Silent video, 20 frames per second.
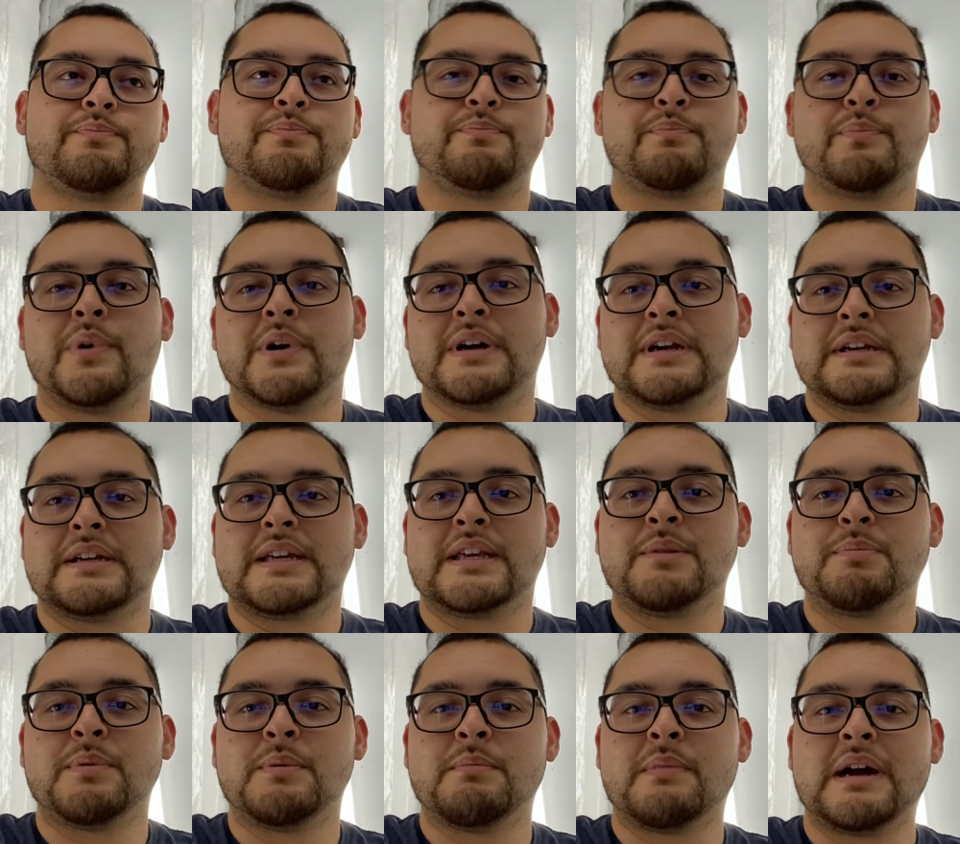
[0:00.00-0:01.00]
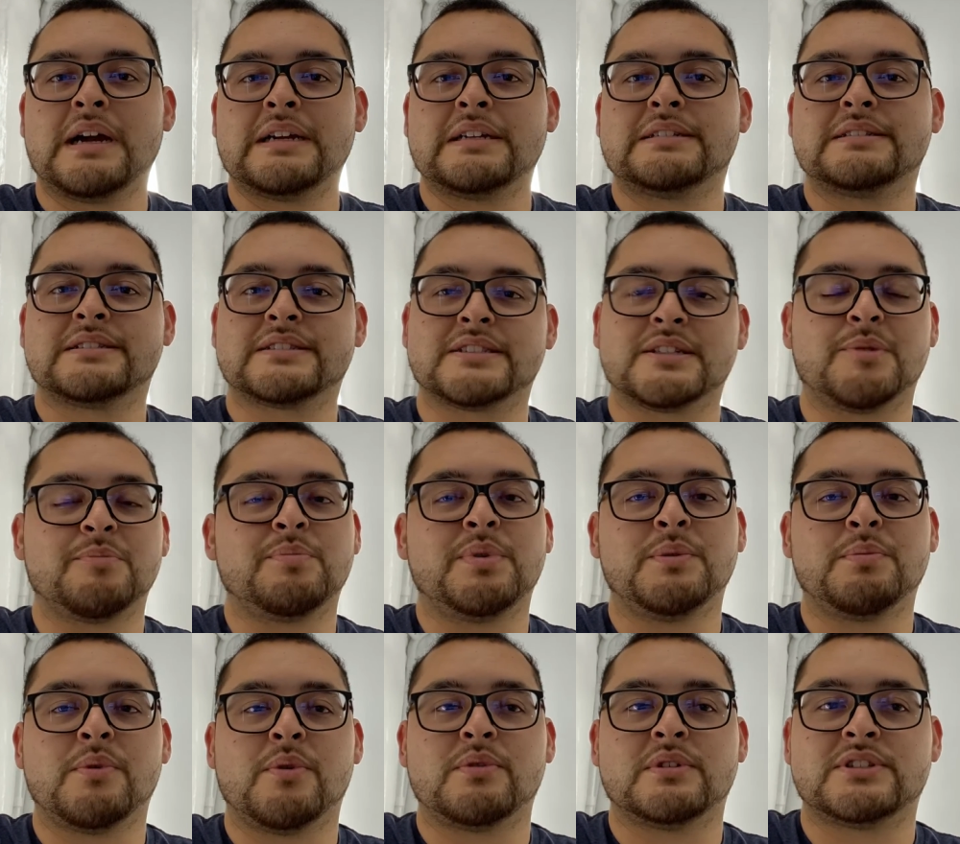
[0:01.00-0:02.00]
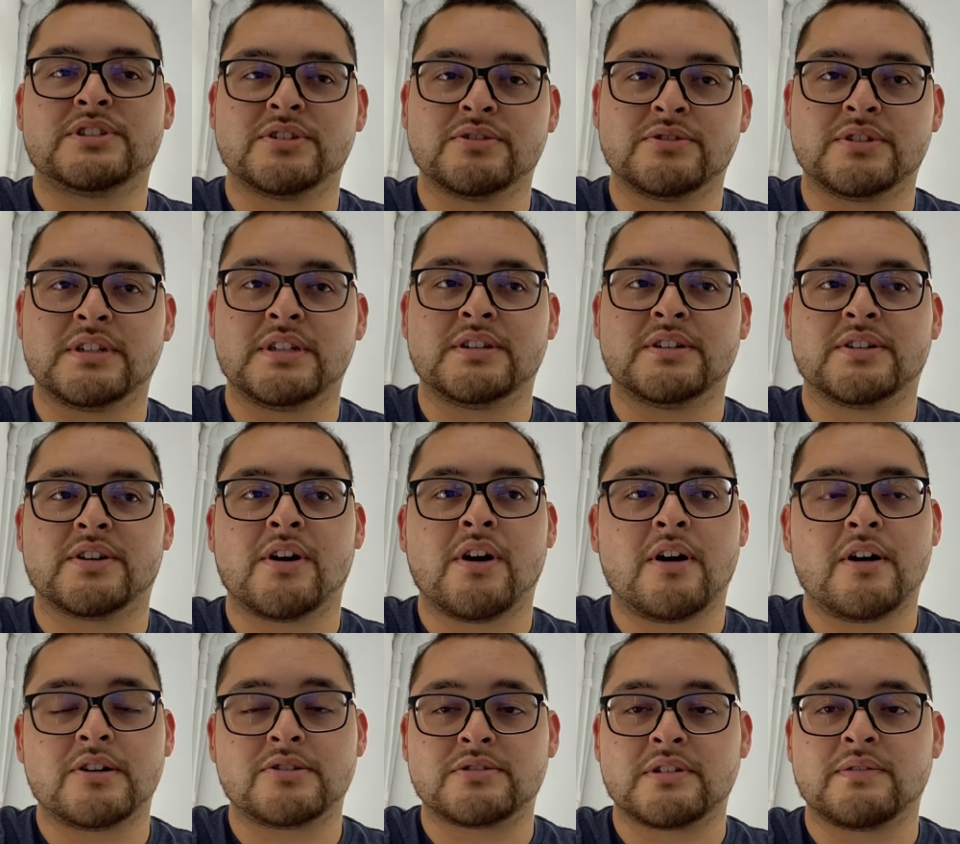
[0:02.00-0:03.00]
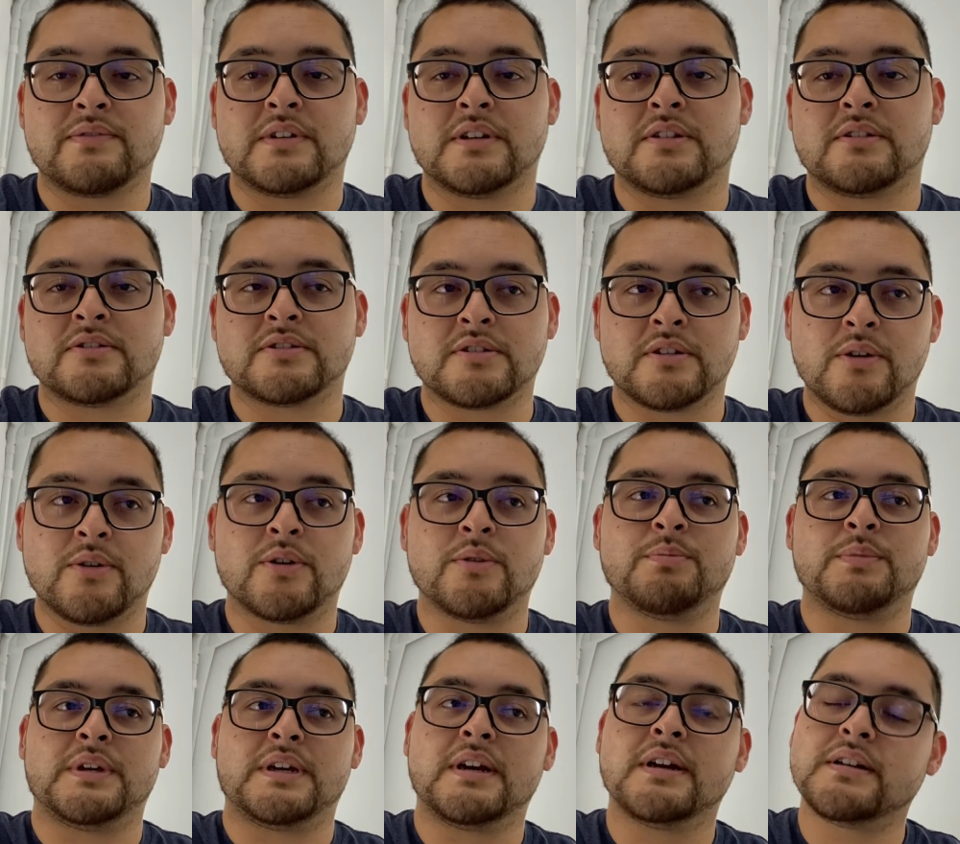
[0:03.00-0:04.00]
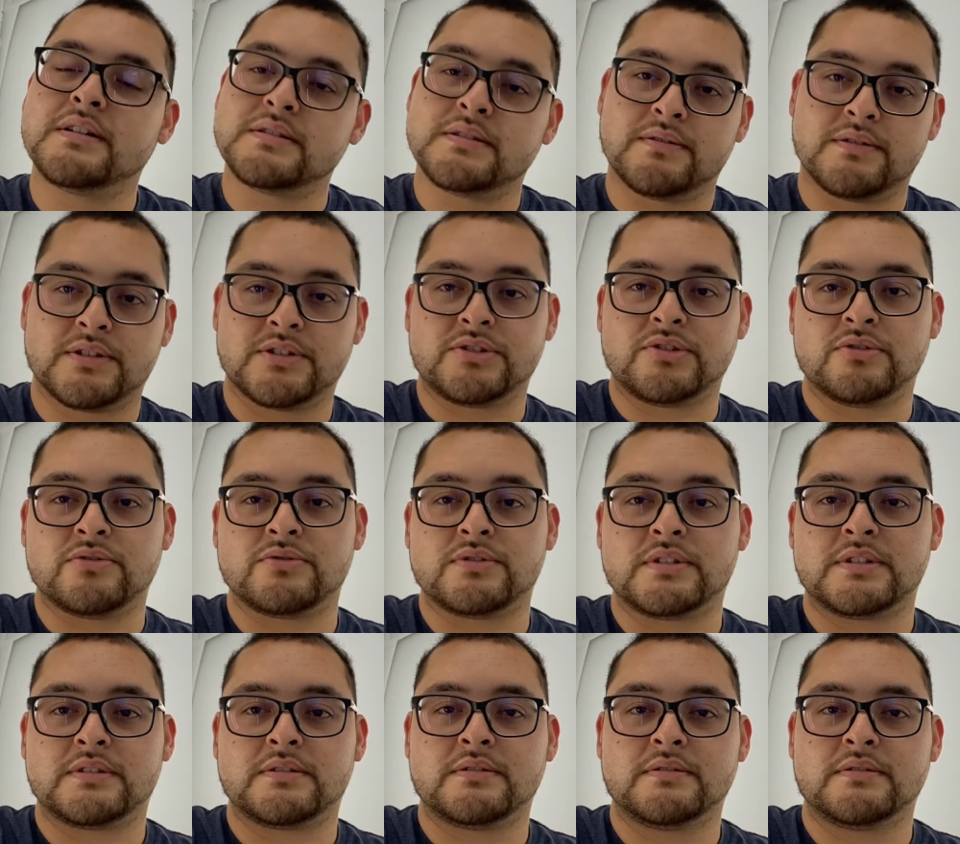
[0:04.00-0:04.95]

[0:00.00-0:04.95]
But keep in mind, some people with children in their car drive a little slower because of the children.